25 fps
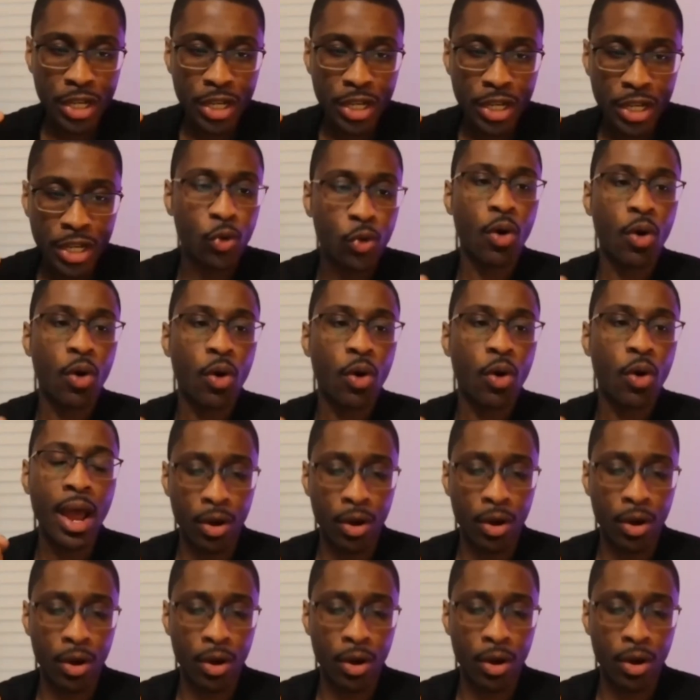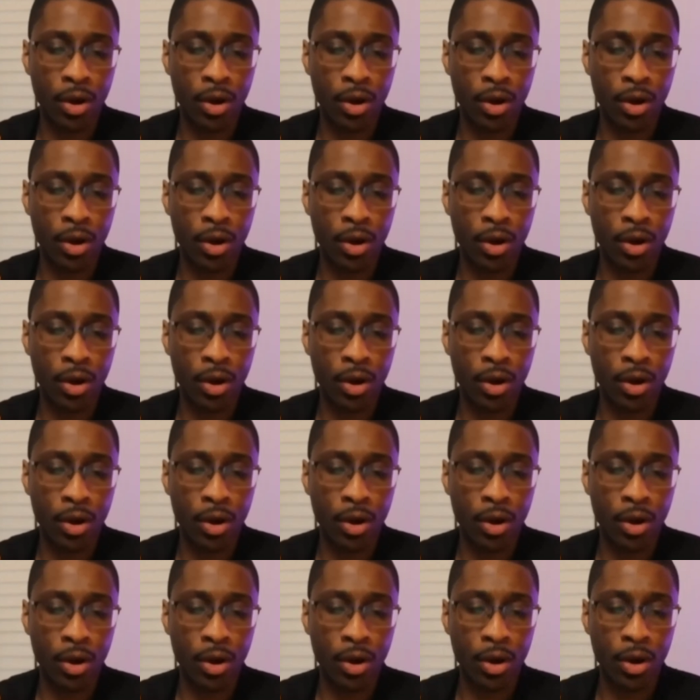She turned it
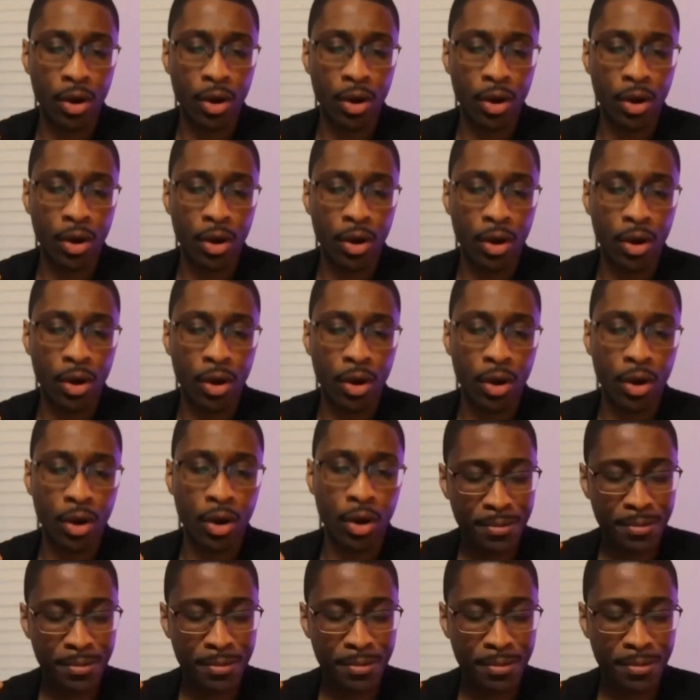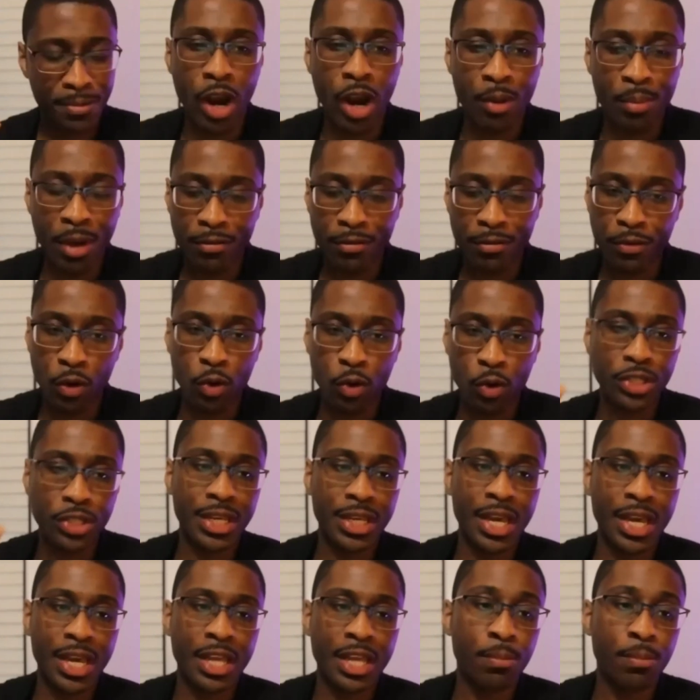around. She turned her
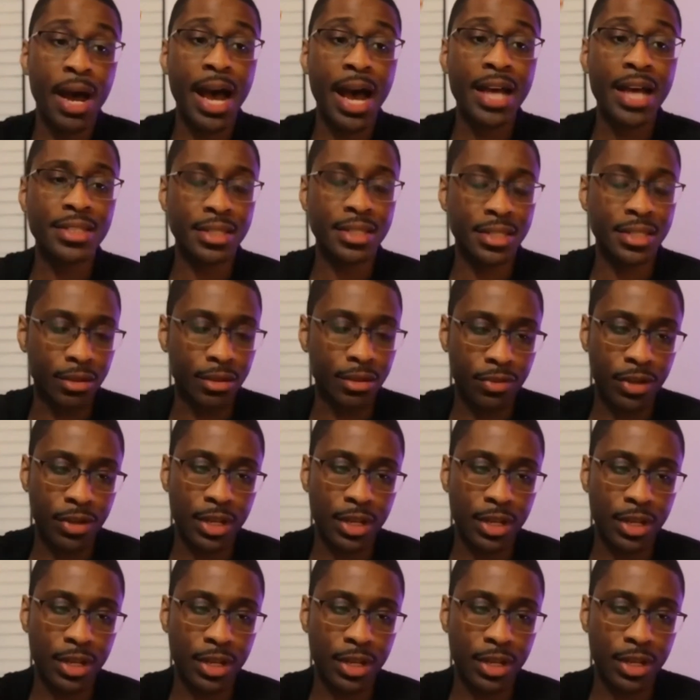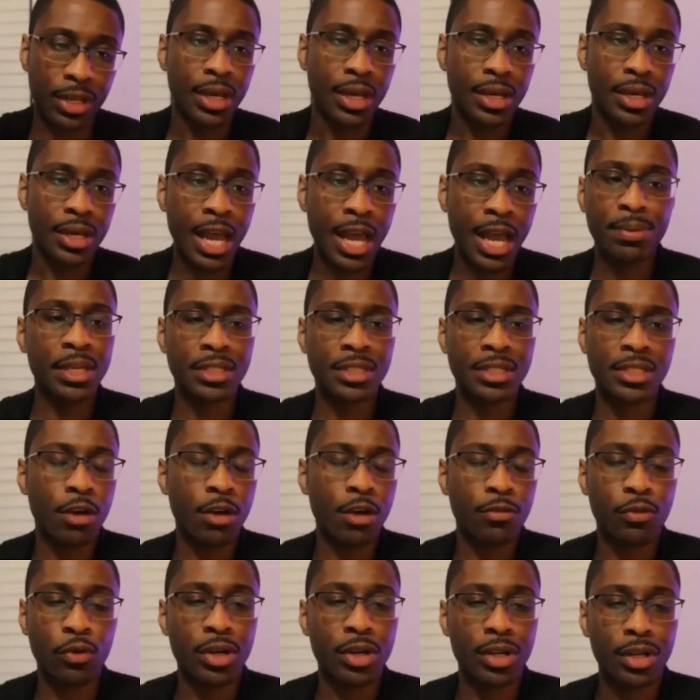situation around by focusing on the
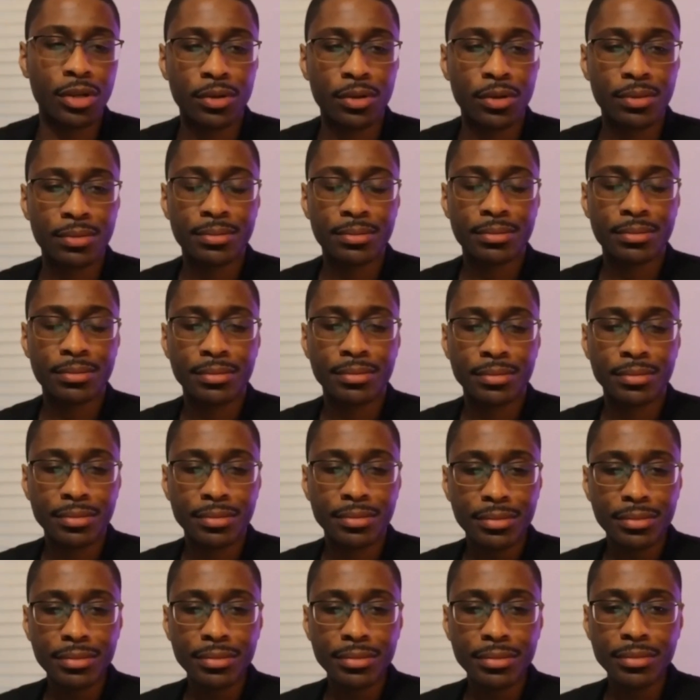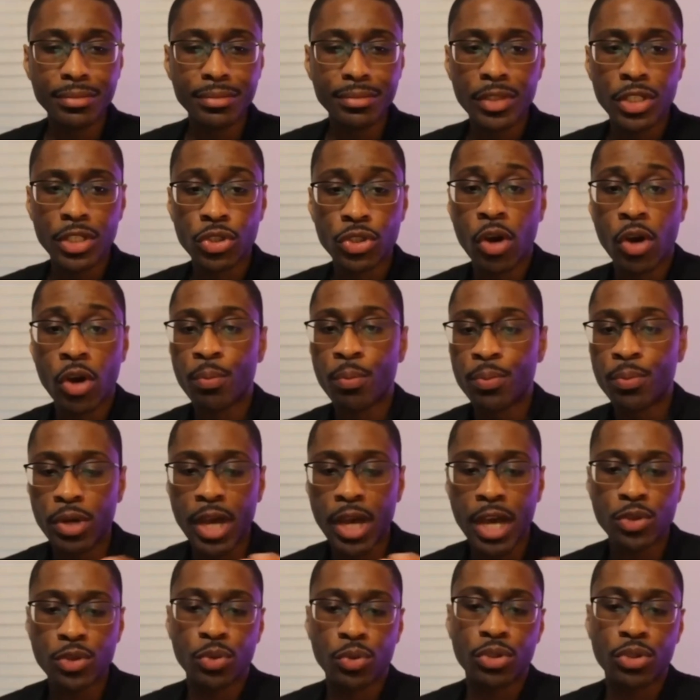positivity, not being self-critical.
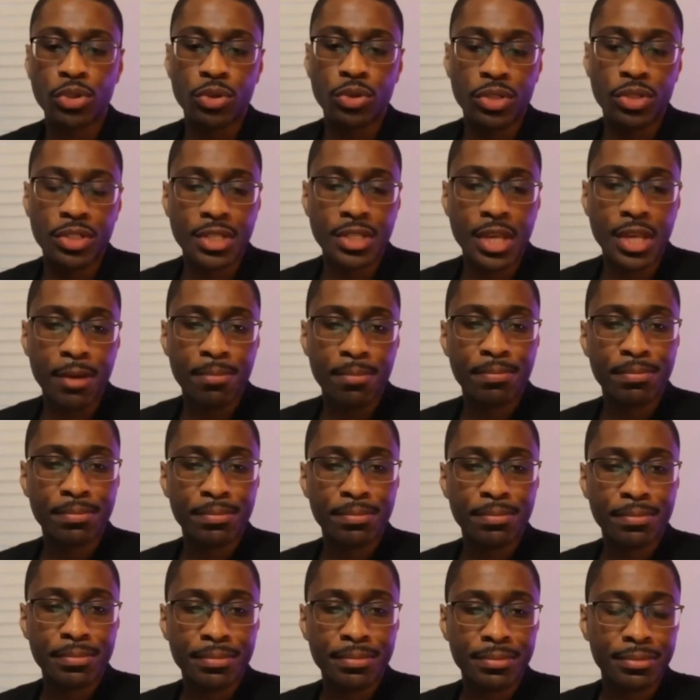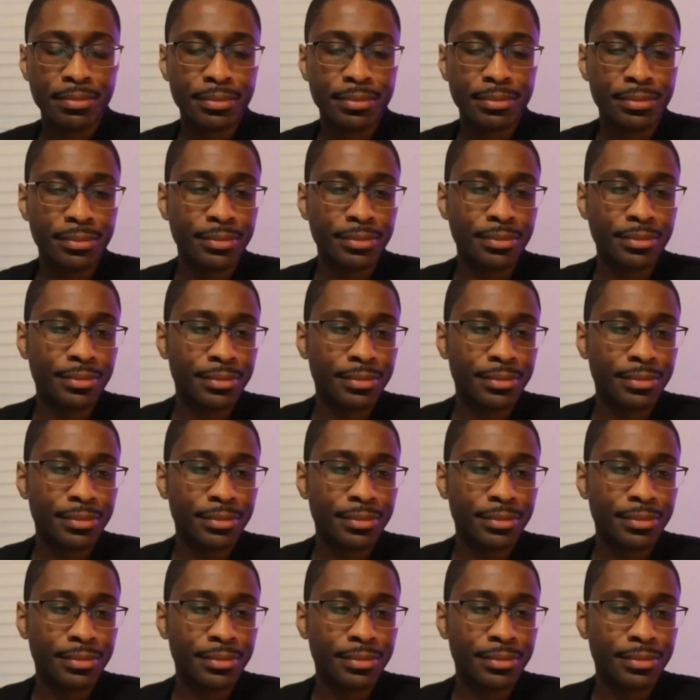So I hope you guys will do the same.